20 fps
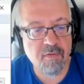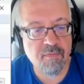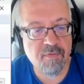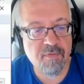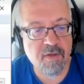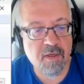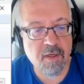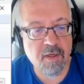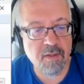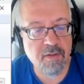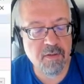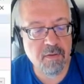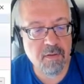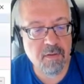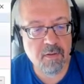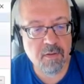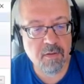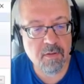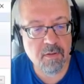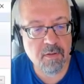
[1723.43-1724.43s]
We get
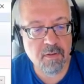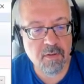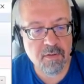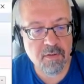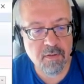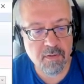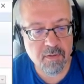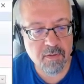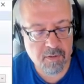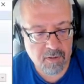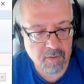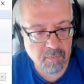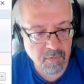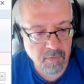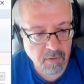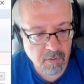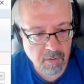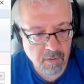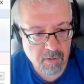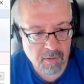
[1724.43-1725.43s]
the
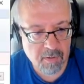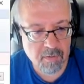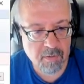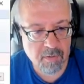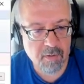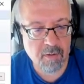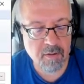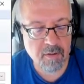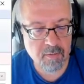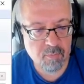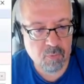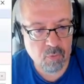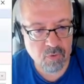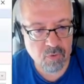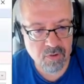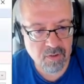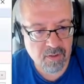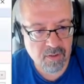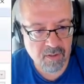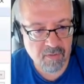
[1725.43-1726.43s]
table and
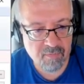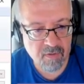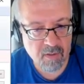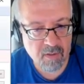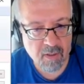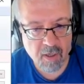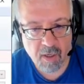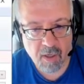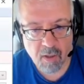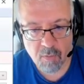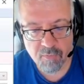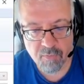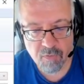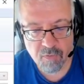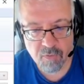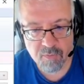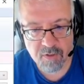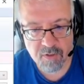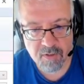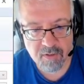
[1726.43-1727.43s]
export every column
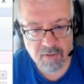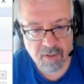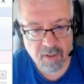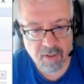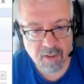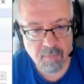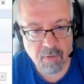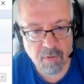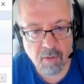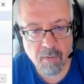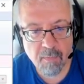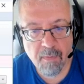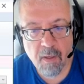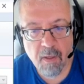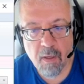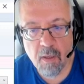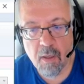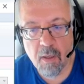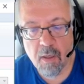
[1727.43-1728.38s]
from this table.